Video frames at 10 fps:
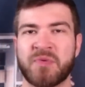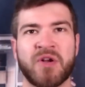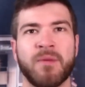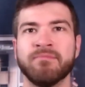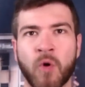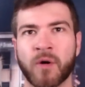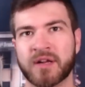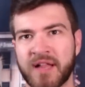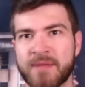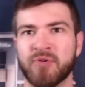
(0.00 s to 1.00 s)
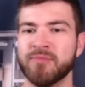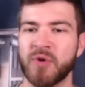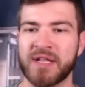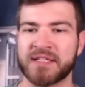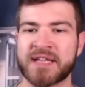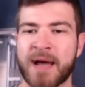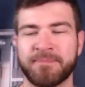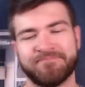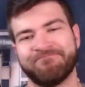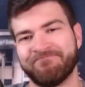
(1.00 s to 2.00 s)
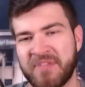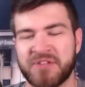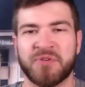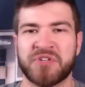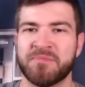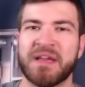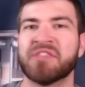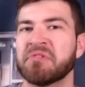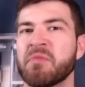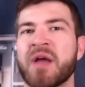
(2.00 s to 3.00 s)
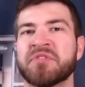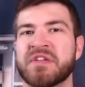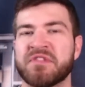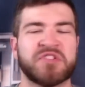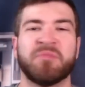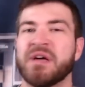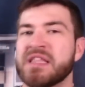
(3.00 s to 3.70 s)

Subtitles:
We know more Claypool, Mooney at the top. Those are your big three wide receivers. They'll play